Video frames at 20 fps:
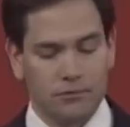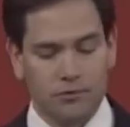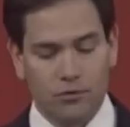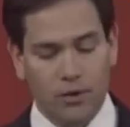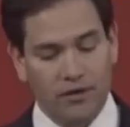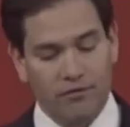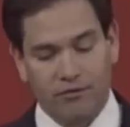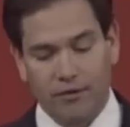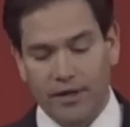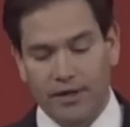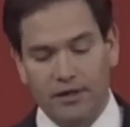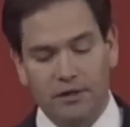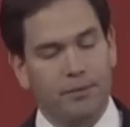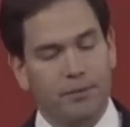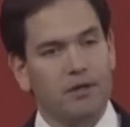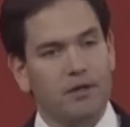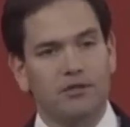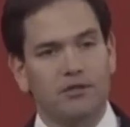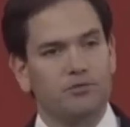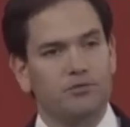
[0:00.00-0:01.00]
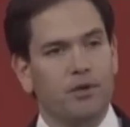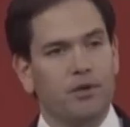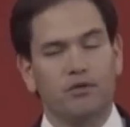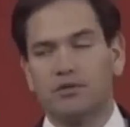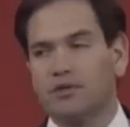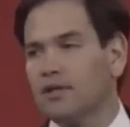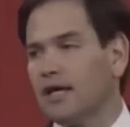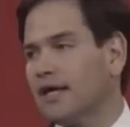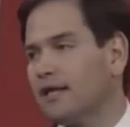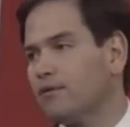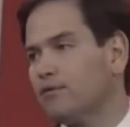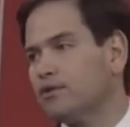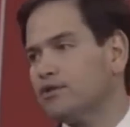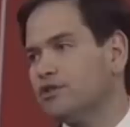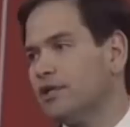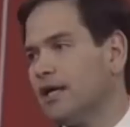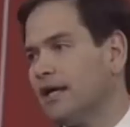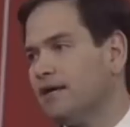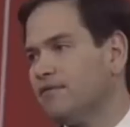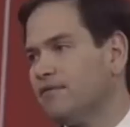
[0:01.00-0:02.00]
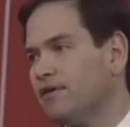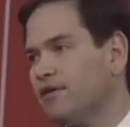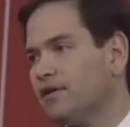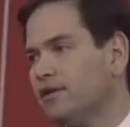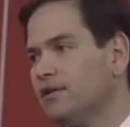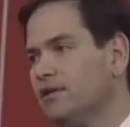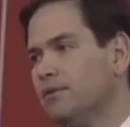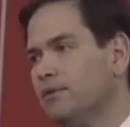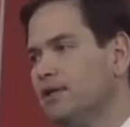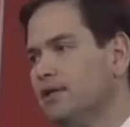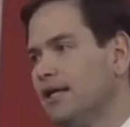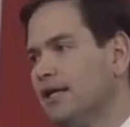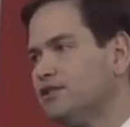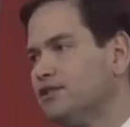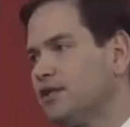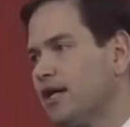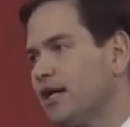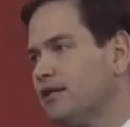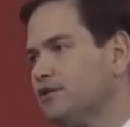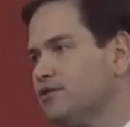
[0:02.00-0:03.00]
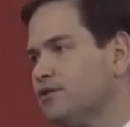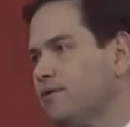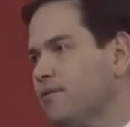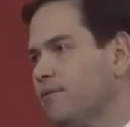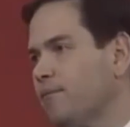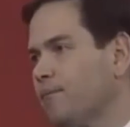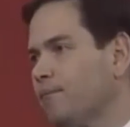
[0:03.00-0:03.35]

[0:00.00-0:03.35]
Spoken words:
quite frankly, barely spoke the language and had a very limited education.